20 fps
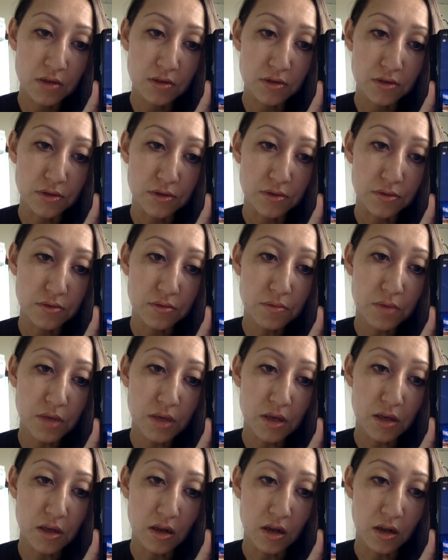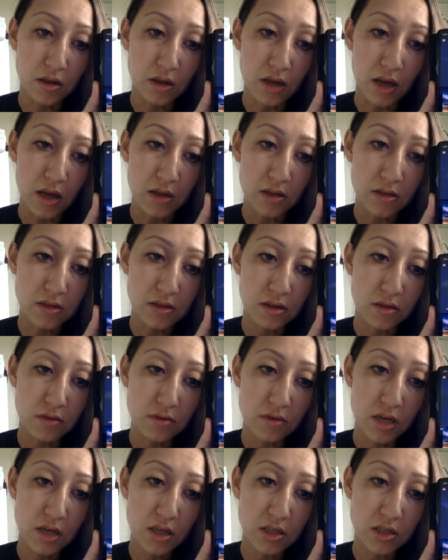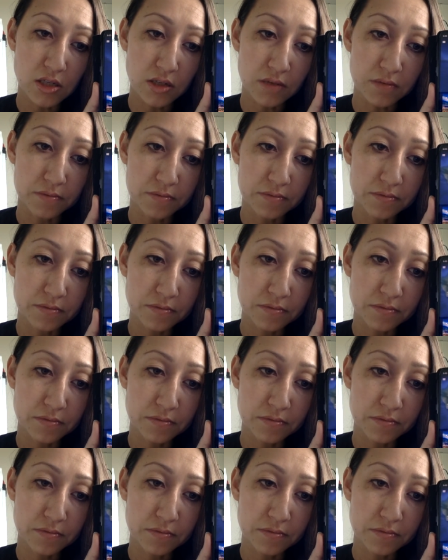zoom in on that location.